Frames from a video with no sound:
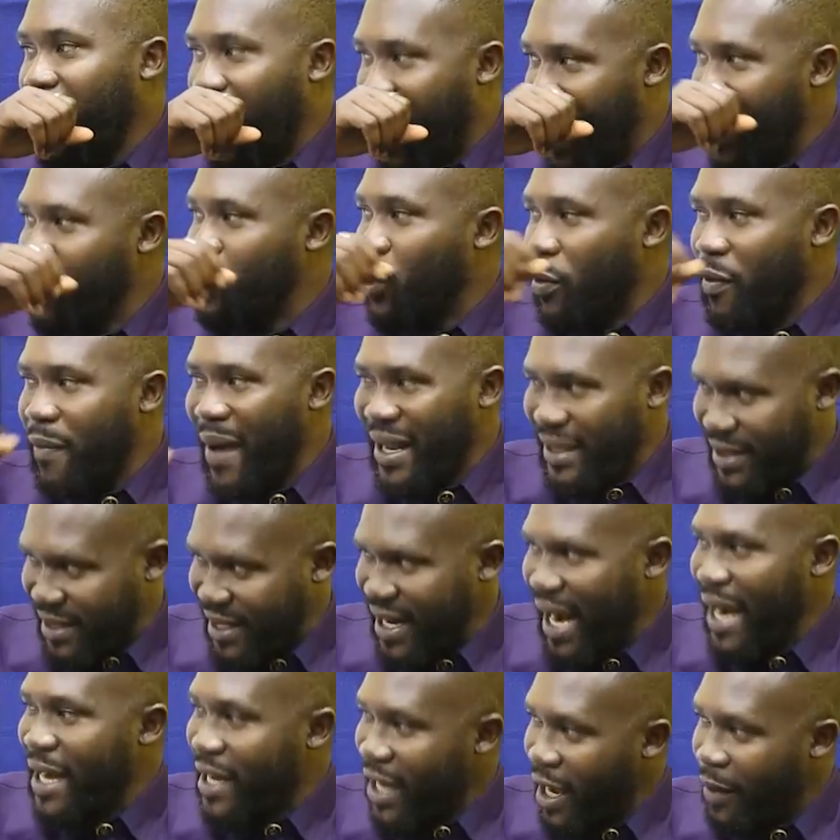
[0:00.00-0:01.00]
And to be
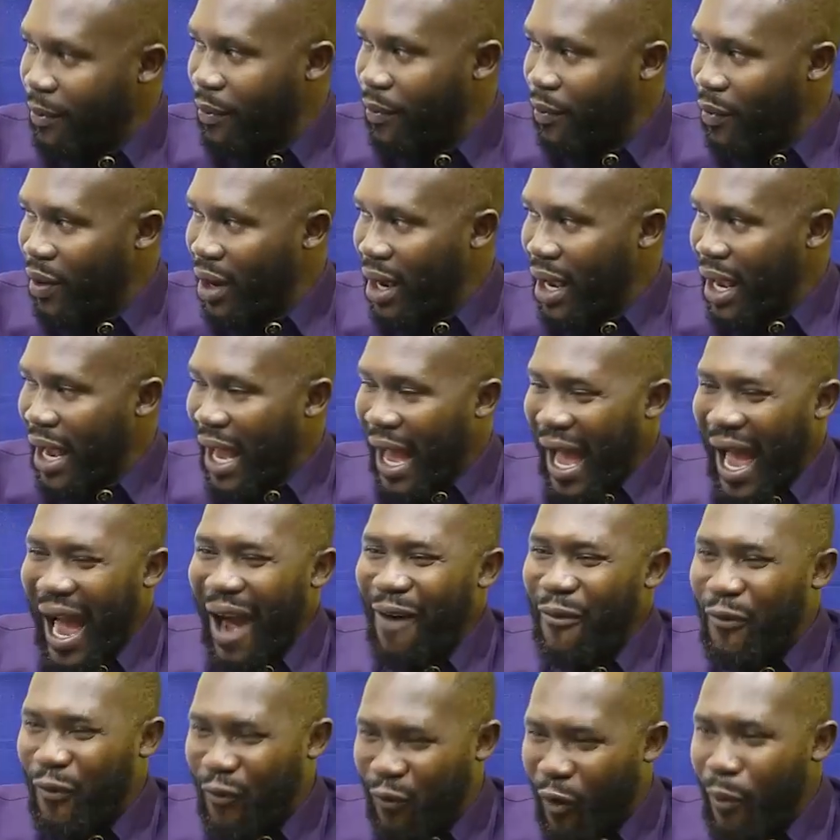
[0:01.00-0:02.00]
better them
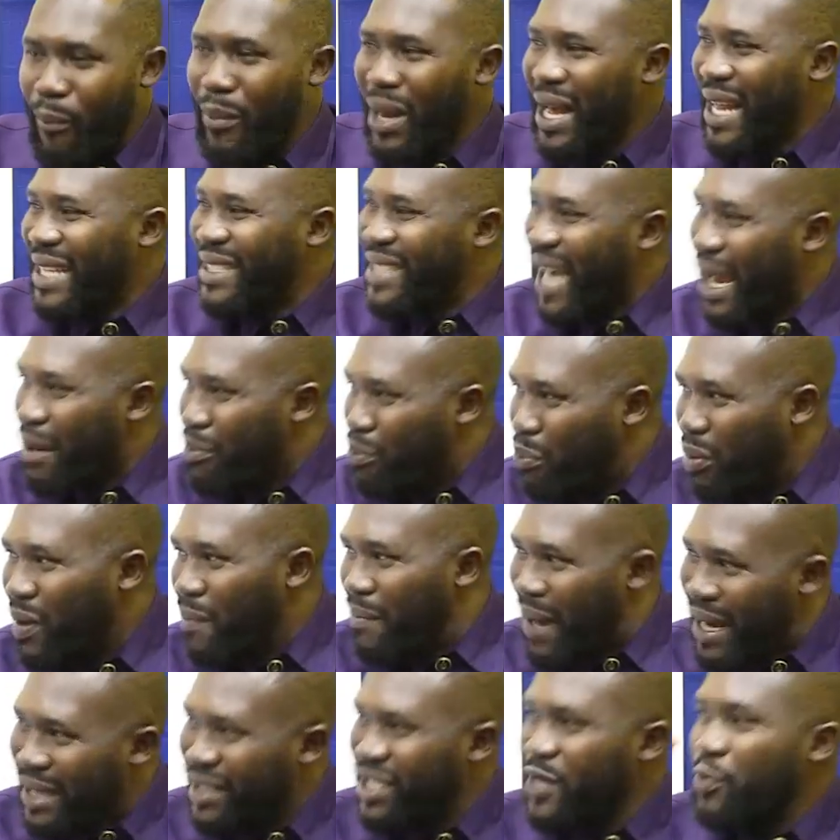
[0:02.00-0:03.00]
for military
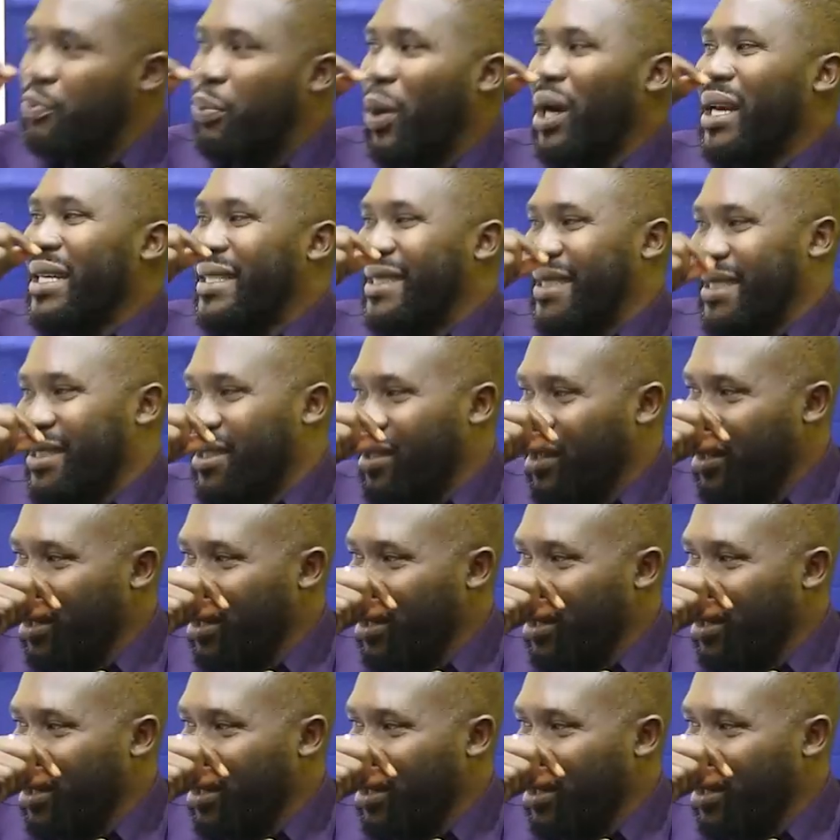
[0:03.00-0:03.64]
implementing policy.